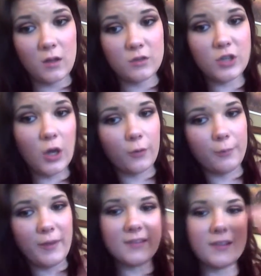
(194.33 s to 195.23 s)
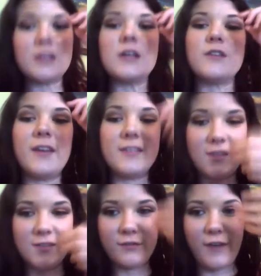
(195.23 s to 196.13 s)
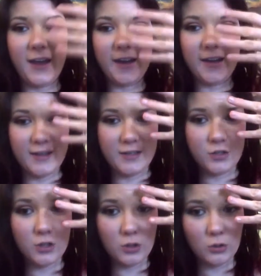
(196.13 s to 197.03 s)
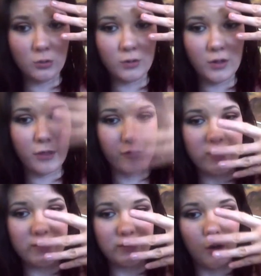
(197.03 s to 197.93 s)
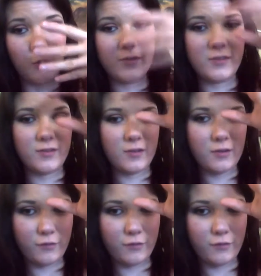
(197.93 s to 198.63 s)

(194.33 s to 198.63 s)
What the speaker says: So basically your face is divided into 3 zones.